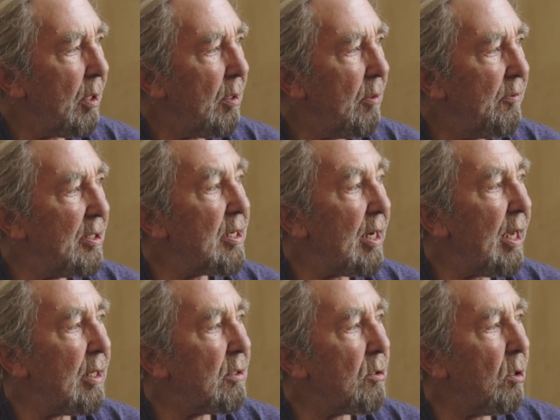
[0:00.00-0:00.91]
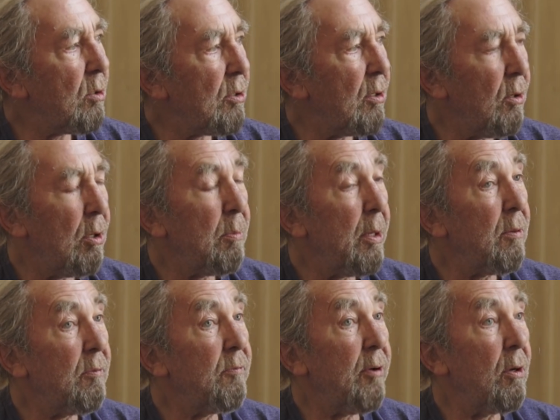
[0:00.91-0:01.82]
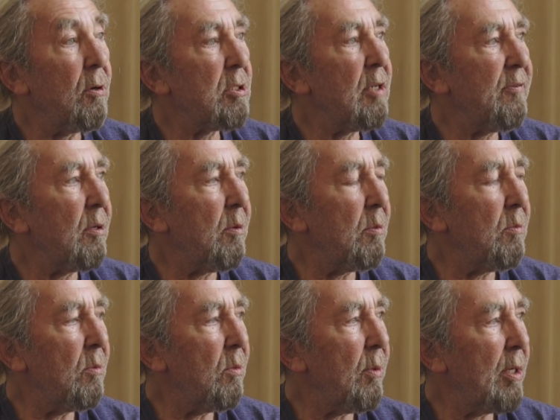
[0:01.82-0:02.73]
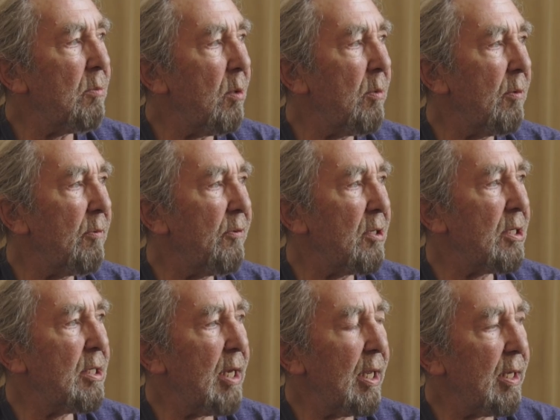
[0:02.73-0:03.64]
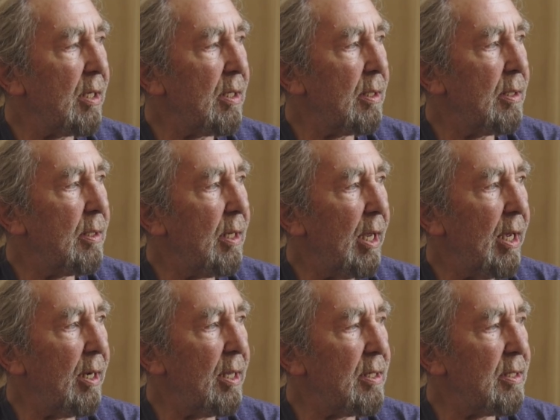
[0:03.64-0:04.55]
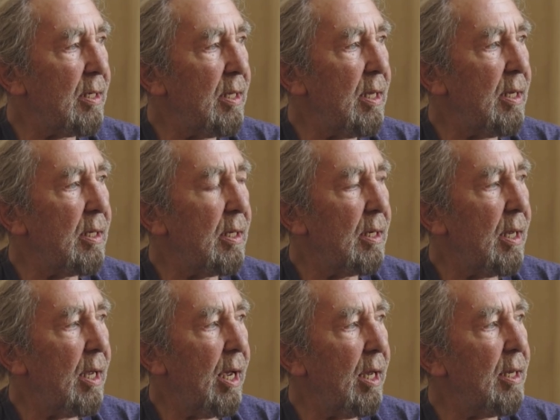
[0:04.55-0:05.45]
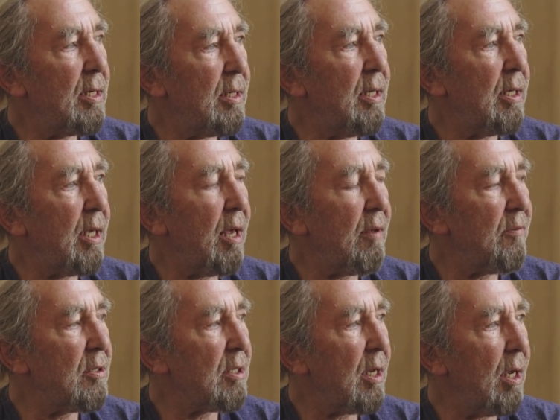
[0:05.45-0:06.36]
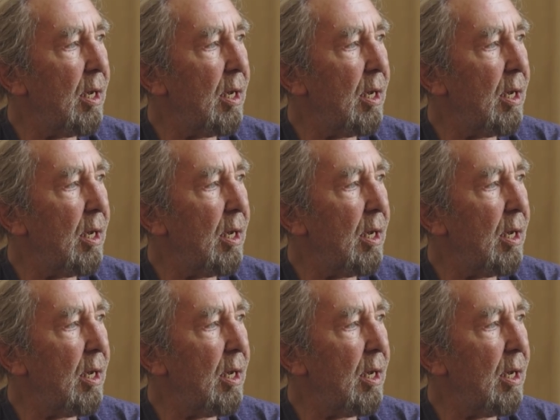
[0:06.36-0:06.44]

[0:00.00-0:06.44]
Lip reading: Fraser and I had talked a lot about philosophy when we were first taking LSD, and LSD gave us